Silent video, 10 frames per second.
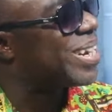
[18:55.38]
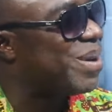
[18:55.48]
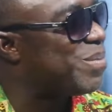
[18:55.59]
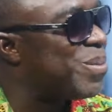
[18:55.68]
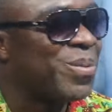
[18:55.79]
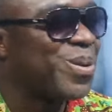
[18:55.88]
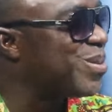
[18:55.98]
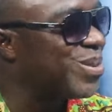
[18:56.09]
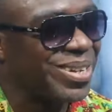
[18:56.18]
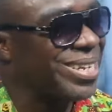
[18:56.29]
club. Omunko
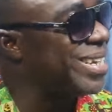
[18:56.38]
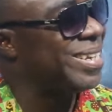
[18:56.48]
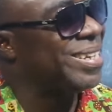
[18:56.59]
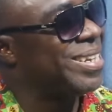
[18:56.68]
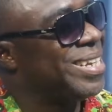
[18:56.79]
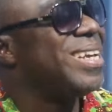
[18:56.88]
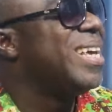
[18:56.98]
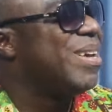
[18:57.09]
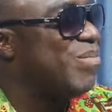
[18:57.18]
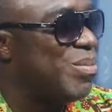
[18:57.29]
join it.
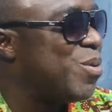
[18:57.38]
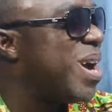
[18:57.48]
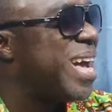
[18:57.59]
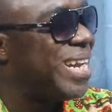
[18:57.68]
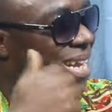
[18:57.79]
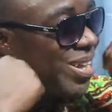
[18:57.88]
Ebimo and